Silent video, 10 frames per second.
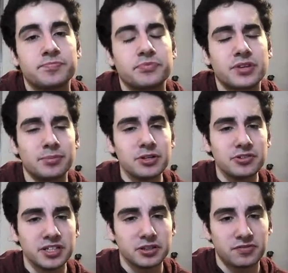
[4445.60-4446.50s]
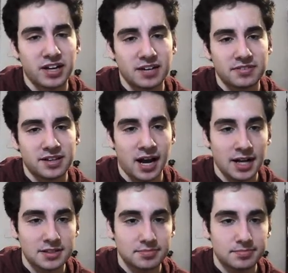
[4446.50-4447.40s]
Number 305 not.
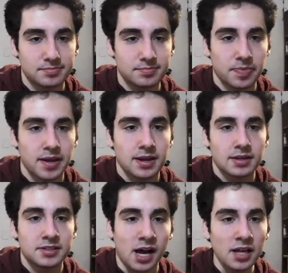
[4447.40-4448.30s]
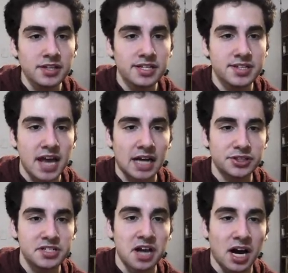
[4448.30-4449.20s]
Not is
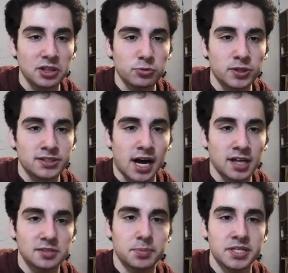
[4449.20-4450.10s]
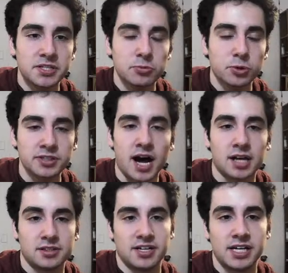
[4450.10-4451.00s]
actually not the word not, but is the word
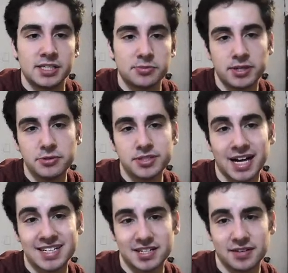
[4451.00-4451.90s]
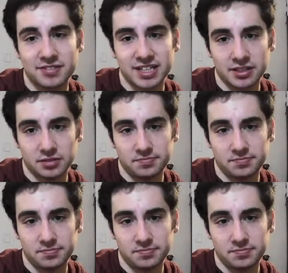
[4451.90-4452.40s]
not, and it's when you tie stuff together.